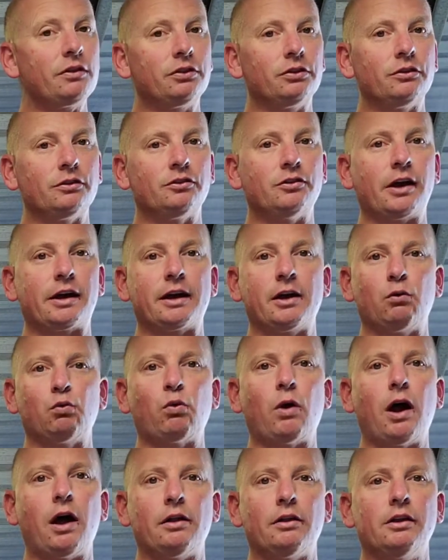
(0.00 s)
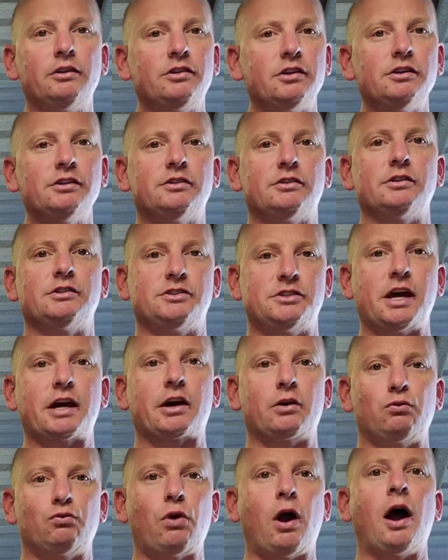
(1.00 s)
Second run. This is the
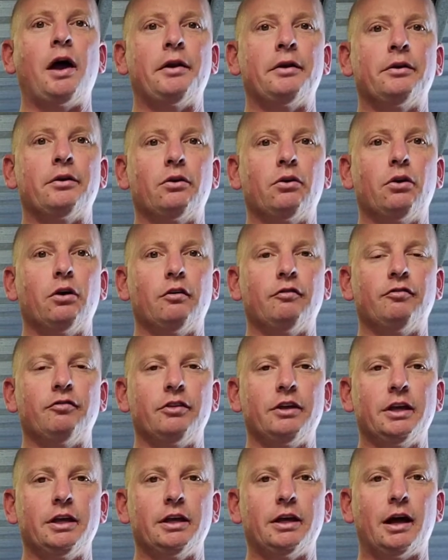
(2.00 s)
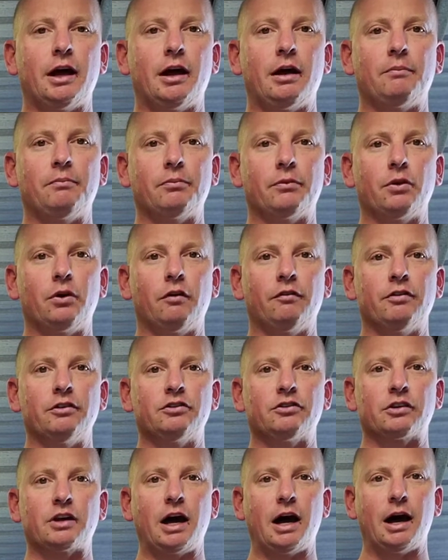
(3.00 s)
second run of the
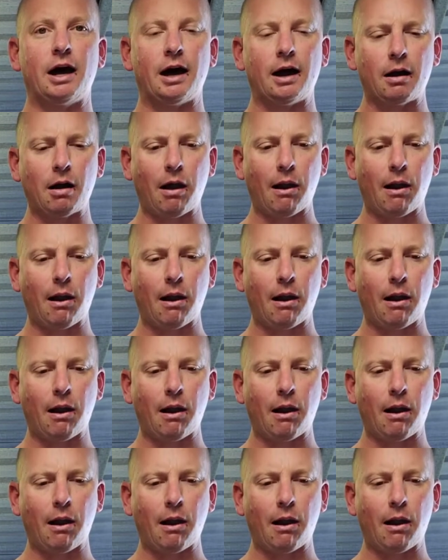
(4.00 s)
Skare.